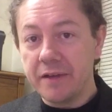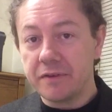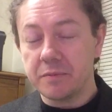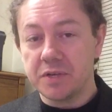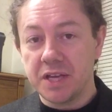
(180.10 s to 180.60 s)

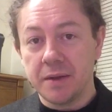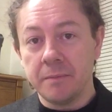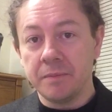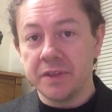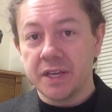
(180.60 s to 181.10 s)
from
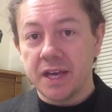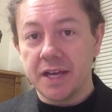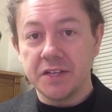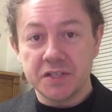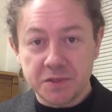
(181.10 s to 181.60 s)
Tim. A
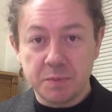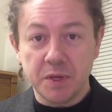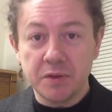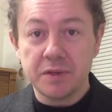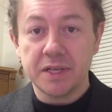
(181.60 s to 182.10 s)

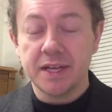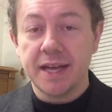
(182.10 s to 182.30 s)
dispute